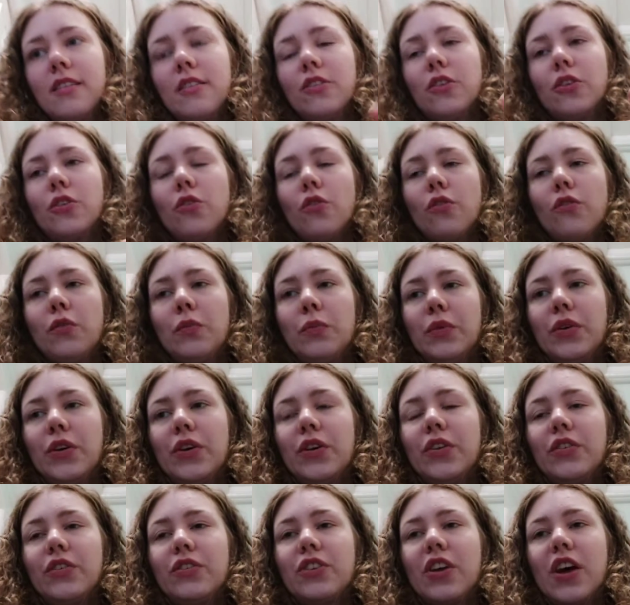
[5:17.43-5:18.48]
the
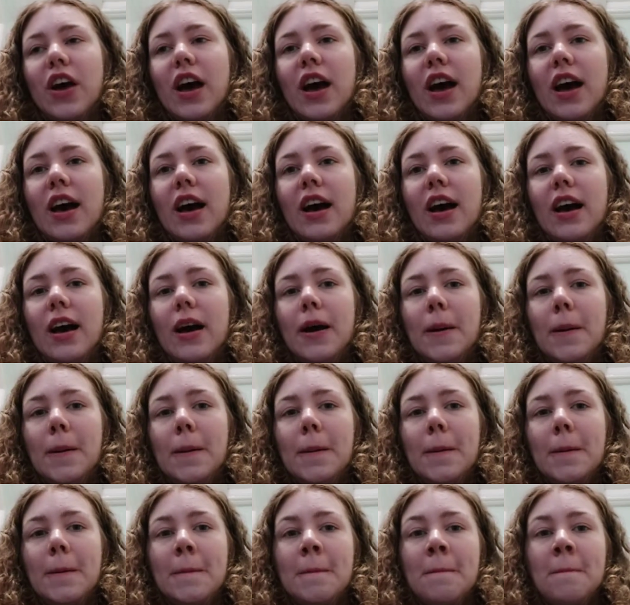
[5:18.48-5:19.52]
government are
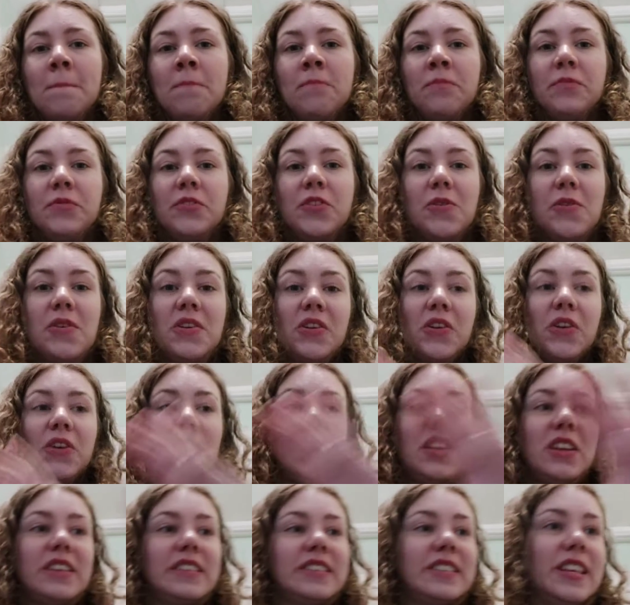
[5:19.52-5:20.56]
doing
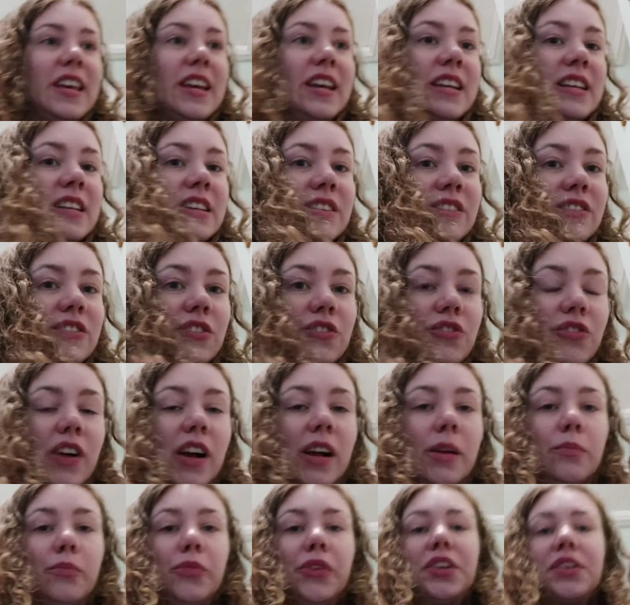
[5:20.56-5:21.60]
all these things to
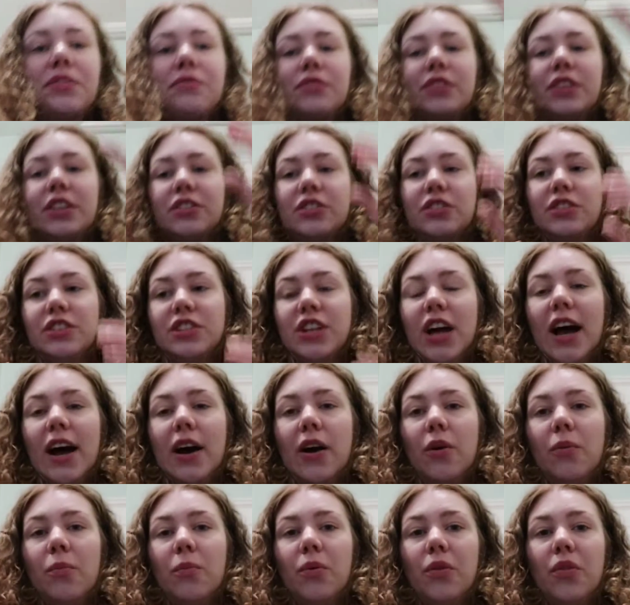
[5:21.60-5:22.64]
try and bring inflation
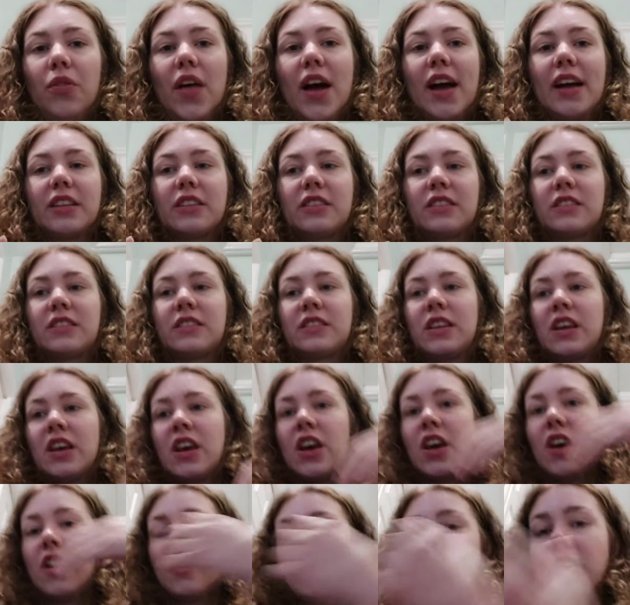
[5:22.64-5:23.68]
down, but that's
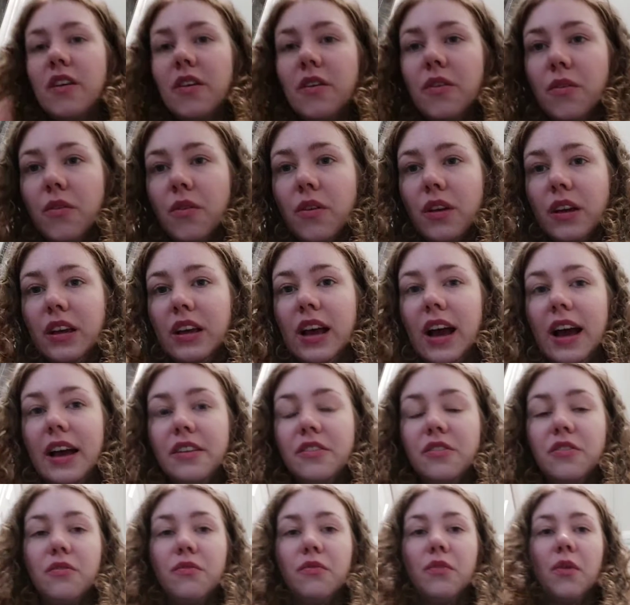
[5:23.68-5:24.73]

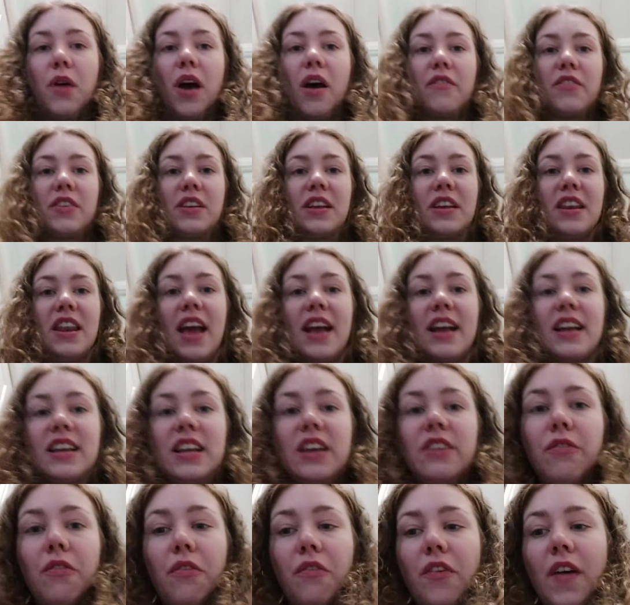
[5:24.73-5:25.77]
kind of having a
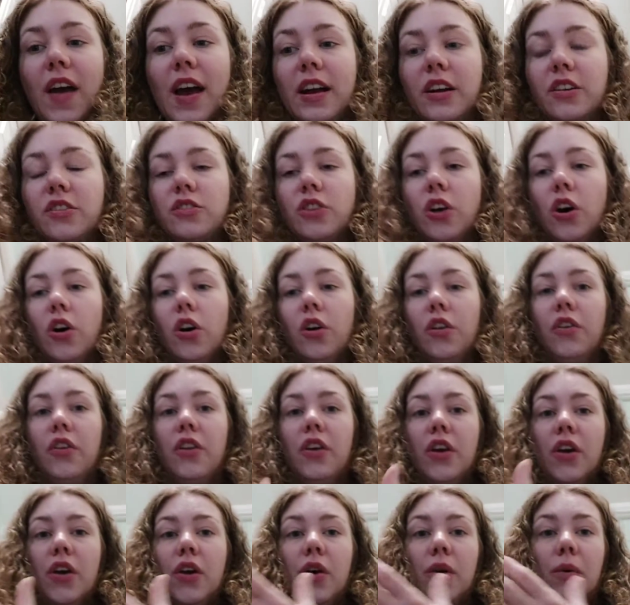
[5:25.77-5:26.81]
negative effect on
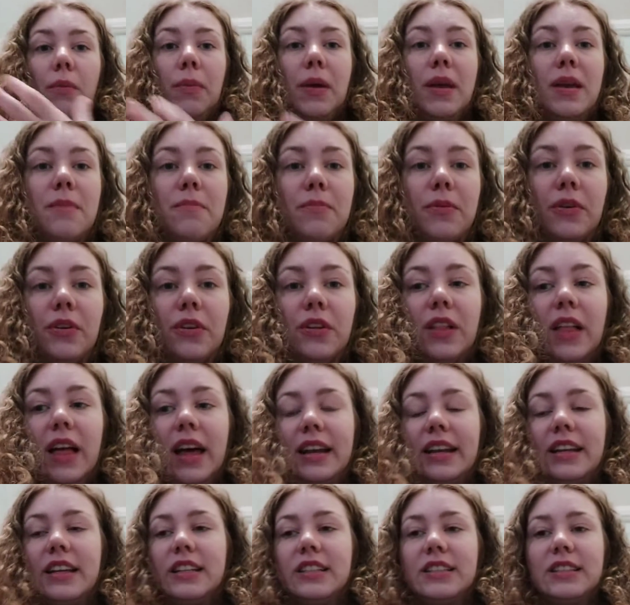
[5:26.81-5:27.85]
people,
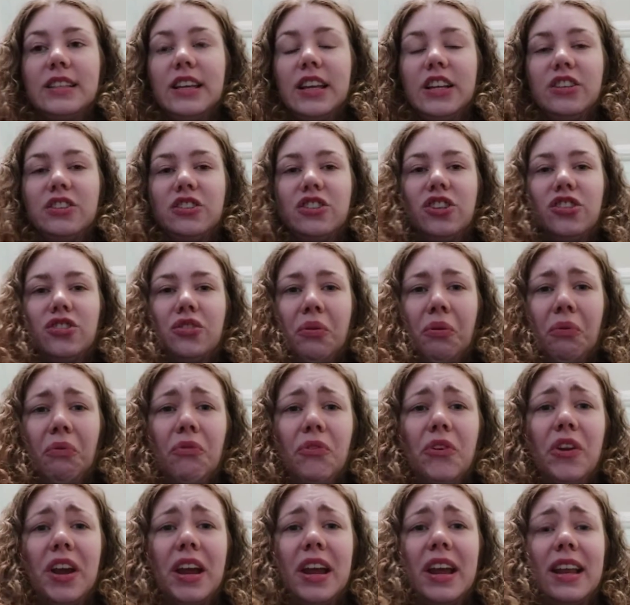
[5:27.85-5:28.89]
and it's just a
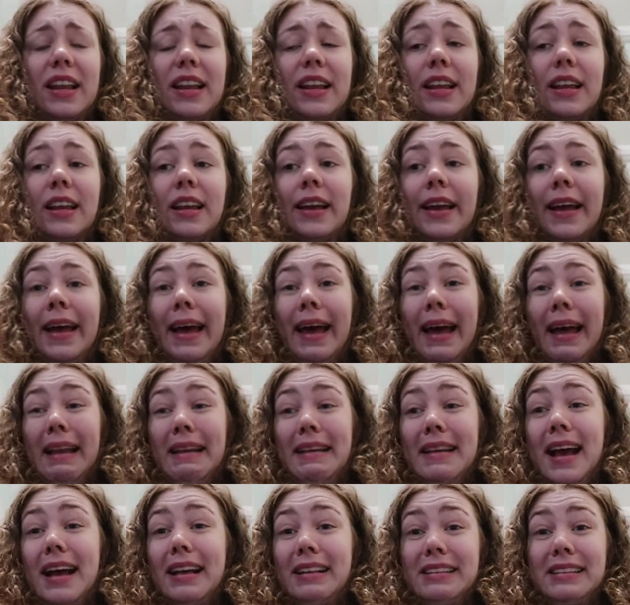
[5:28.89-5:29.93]
really
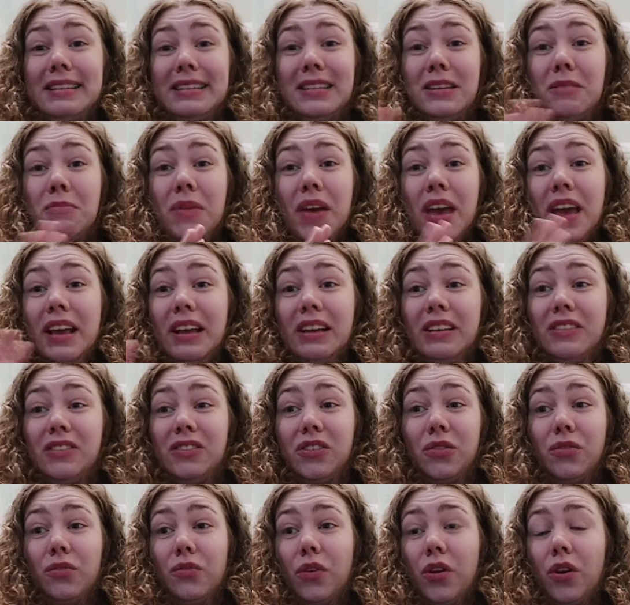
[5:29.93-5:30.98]
nasty mix
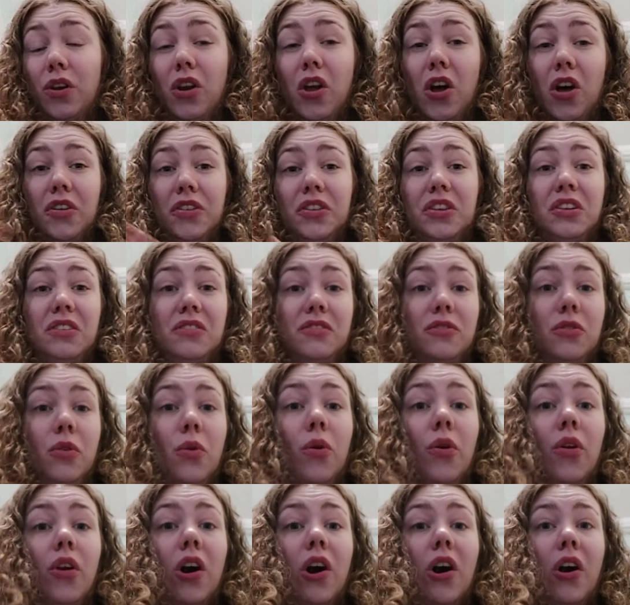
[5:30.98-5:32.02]
of a lot of things
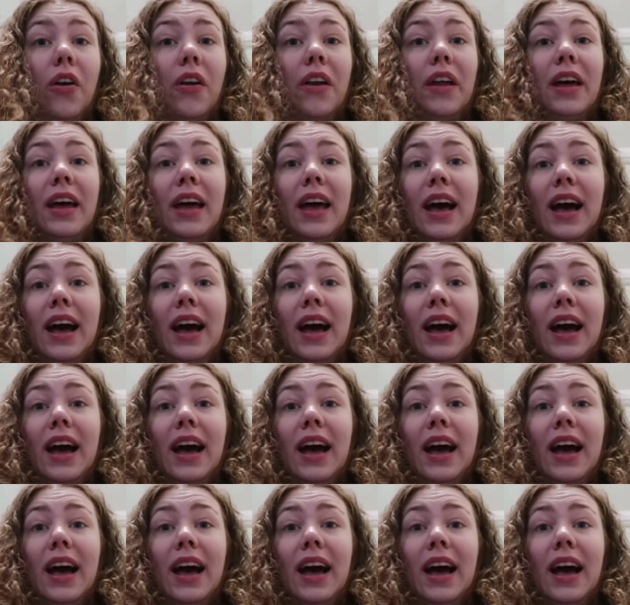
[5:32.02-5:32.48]
going on,